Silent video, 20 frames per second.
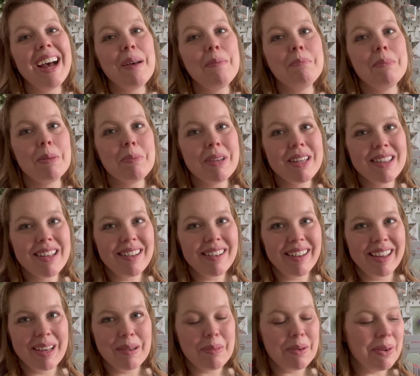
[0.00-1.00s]
Nippy the
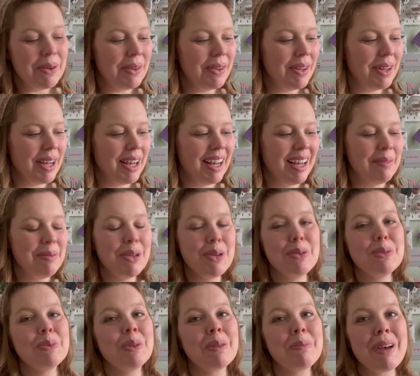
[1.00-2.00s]
Label,
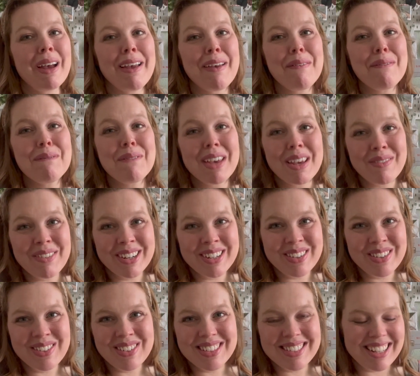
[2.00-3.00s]
who's one of my favorite
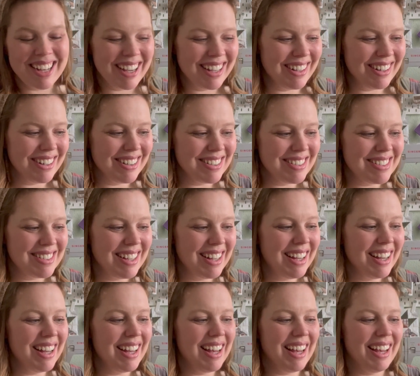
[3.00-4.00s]
new designers,
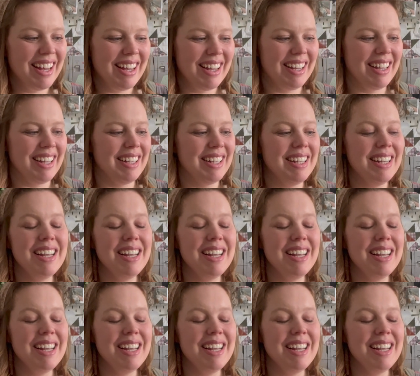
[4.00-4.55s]
uh,